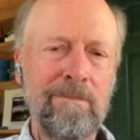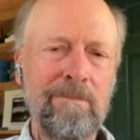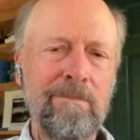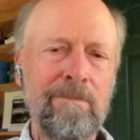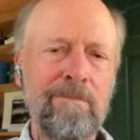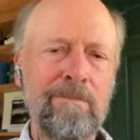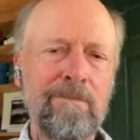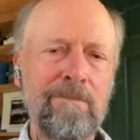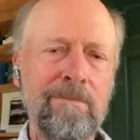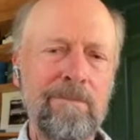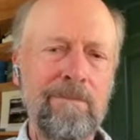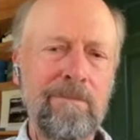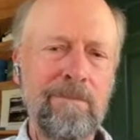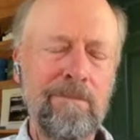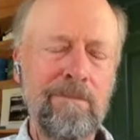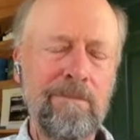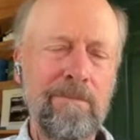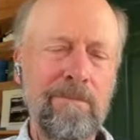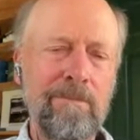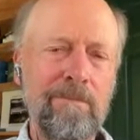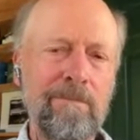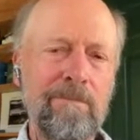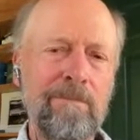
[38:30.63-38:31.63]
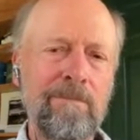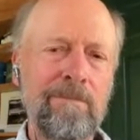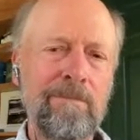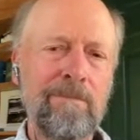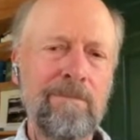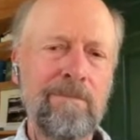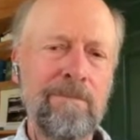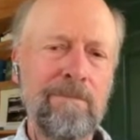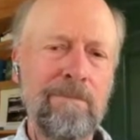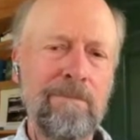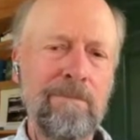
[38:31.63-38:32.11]

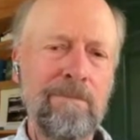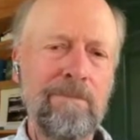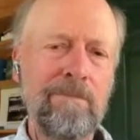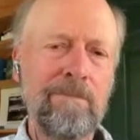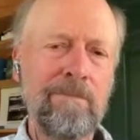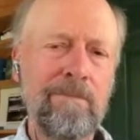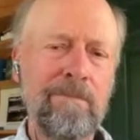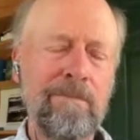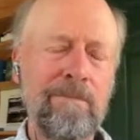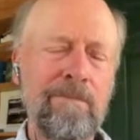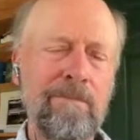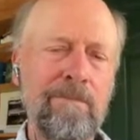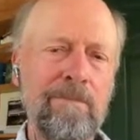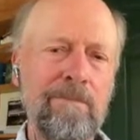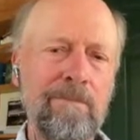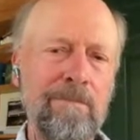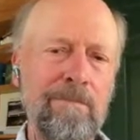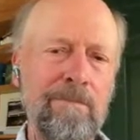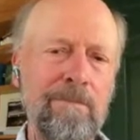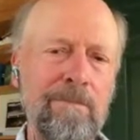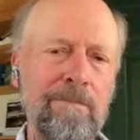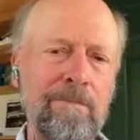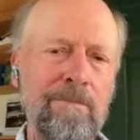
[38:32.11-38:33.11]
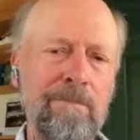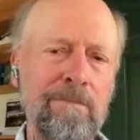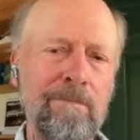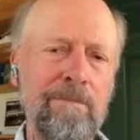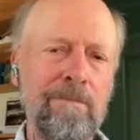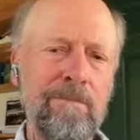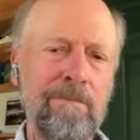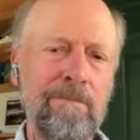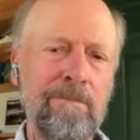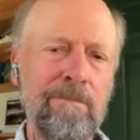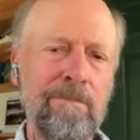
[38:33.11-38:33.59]

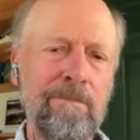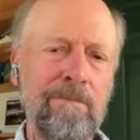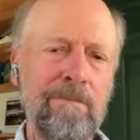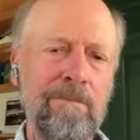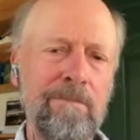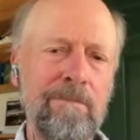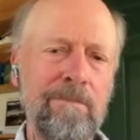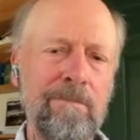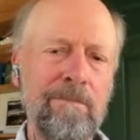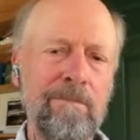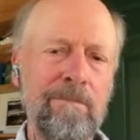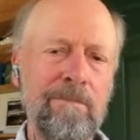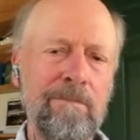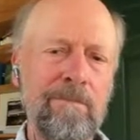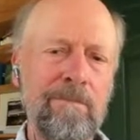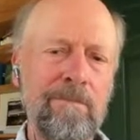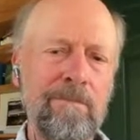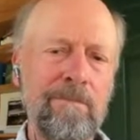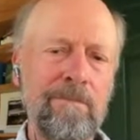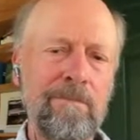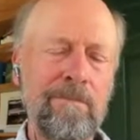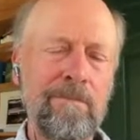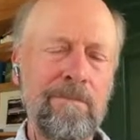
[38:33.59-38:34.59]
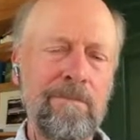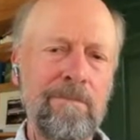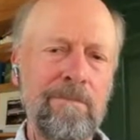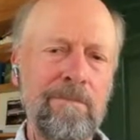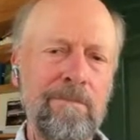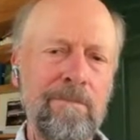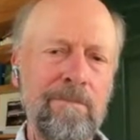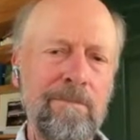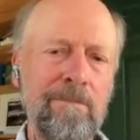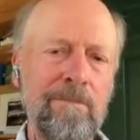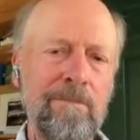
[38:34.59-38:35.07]
[no speech]